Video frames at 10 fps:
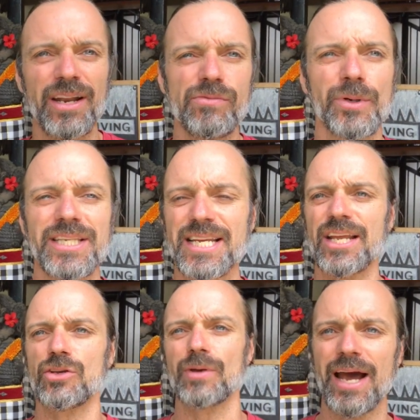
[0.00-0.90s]
and everybody
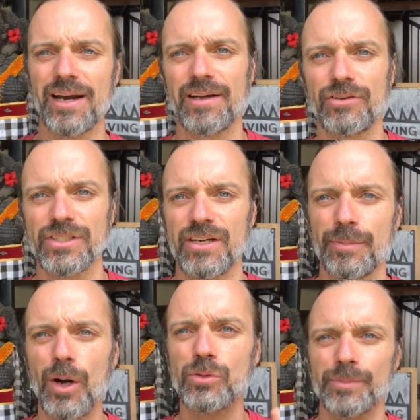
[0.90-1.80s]
telling you how to love yourself,
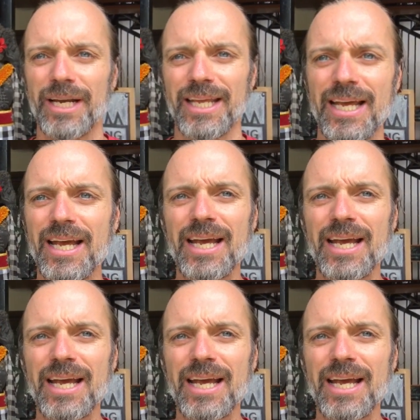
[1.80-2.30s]
but ultimately,